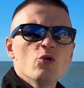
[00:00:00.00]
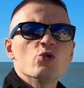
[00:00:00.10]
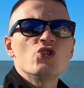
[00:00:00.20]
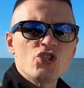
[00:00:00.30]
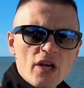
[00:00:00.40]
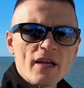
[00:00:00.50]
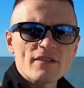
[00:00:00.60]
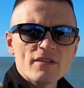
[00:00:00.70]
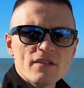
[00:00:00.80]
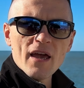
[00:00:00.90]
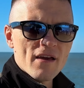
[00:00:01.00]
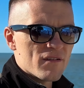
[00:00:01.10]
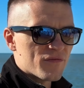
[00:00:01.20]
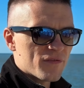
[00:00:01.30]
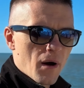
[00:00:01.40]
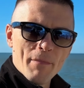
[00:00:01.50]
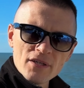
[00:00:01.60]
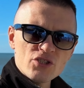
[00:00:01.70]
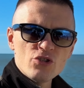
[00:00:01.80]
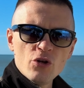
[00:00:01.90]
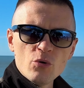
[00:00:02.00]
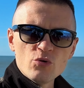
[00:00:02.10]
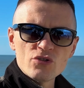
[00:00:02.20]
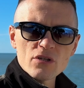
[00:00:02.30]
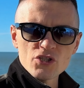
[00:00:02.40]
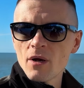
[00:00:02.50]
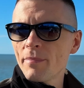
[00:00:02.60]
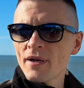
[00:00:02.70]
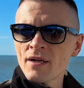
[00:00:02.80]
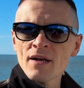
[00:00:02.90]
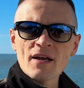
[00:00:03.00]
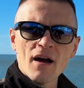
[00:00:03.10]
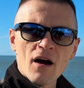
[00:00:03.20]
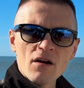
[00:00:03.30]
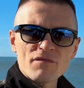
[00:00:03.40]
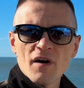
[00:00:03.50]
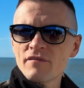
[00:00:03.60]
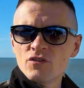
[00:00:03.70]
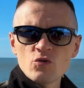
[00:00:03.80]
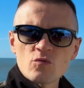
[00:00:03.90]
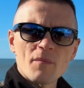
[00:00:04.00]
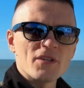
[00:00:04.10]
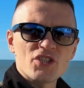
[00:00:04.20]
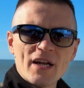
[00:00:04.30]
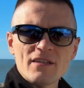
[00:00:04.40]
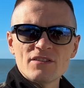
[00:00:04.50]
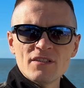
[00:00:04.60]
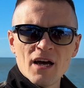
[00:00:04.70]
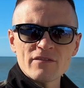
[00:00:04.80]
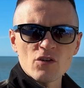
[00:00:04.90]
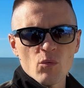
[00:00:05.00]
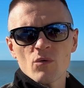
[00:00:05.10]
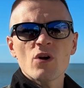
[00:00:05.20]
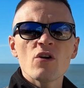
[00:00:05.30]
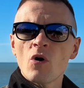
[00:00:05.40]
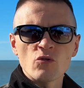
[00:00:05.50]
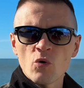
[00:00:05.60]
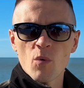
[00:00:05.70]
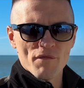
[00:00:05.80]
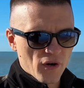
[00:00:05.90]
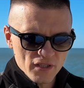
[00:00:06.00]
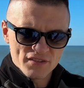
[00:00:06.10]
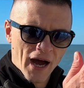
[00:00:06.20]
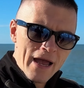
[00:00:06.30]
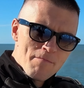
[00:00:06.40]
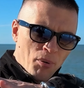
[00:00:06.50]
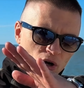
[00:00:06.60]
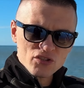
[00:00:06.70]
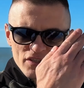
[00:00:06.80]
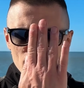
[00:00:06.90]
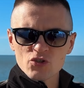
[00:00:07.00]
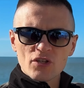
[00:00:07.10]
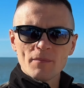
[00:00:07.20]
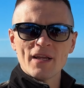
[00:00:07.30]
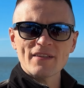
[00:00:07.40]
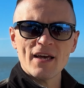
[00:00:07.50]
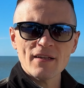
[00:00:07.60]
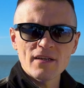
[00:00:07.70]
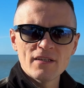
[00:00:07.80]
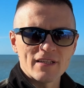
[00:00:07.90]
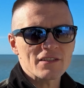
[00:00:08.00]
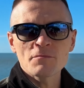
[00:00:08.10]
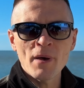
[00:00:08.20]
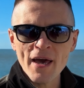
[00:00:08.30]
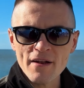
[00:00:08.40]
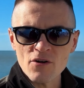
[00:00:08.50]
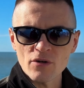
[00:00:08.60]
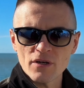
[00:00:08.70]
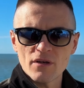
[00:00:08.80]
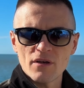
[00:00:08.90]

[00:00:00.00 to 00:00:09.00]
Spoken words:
do shit if a bunch of dudes jumping out of the car, 5 dudes with machetes and knives, say, well, what are you going to do with fucking Thai boxing or something like that? Doesn't matter.